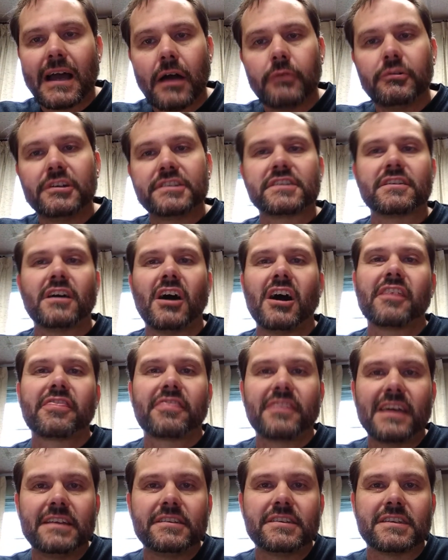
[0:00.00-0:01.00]
how it's
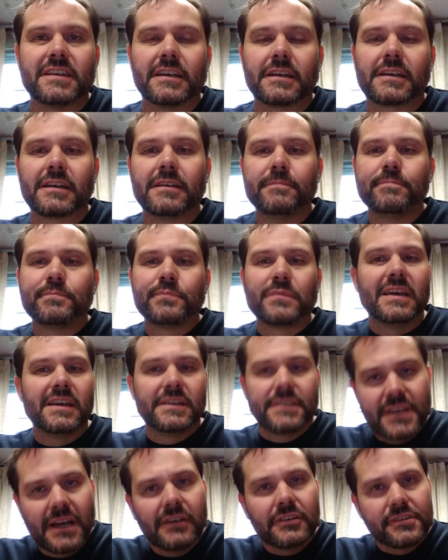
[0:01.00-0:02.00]
authentic.
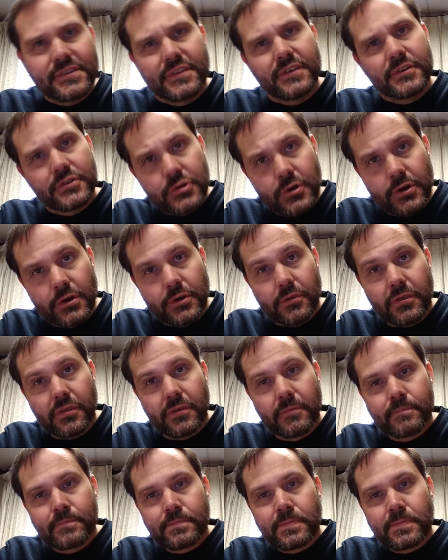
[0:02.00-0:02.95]
It tells the truth.